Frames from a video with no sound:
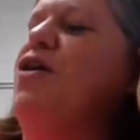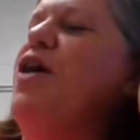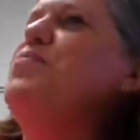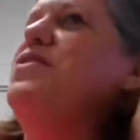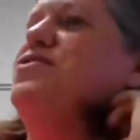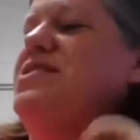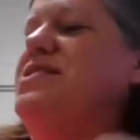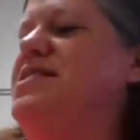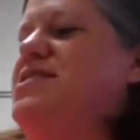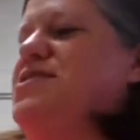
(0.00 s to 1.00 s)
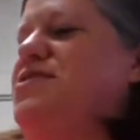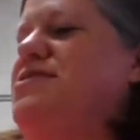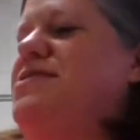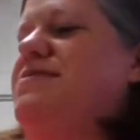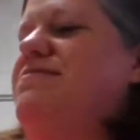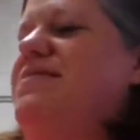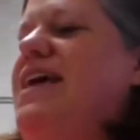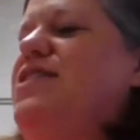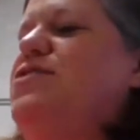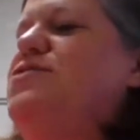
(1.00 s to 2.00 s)
They're all brothers and sisters.
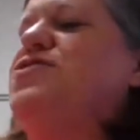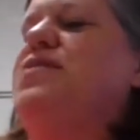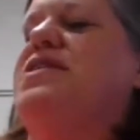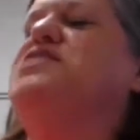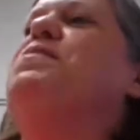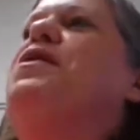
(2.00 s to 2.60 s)
They used to run a